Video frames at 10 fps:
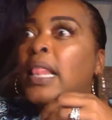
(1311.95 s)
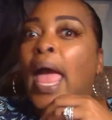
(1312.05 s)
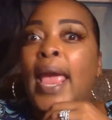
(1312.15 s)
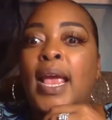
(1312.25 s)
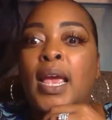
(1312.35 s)

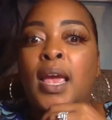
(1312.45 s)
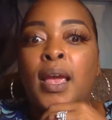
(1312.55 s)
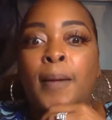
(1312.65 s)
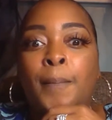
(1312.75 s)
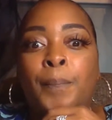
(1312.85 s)
like
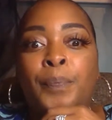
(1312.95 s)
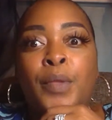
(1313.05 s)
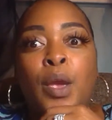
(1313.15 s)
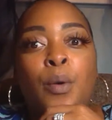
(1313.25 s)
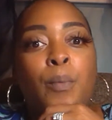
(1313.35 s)

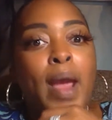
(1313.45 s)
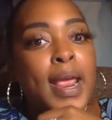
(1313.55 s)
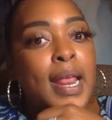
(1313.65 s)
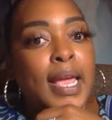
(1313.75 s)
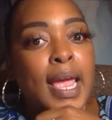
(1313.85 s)

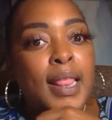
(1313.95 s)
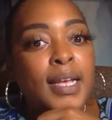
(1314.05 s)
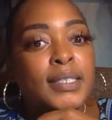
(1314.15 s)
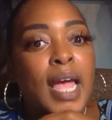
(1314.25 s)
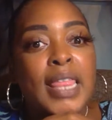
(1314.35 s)
ready to kill
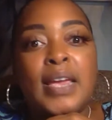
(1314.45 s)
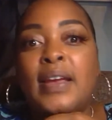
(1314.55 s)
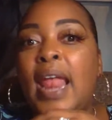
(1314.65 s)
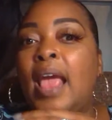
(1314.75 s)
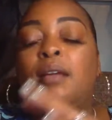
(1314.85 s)
each other,
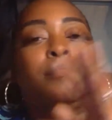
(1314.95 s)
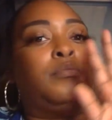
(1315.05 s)
and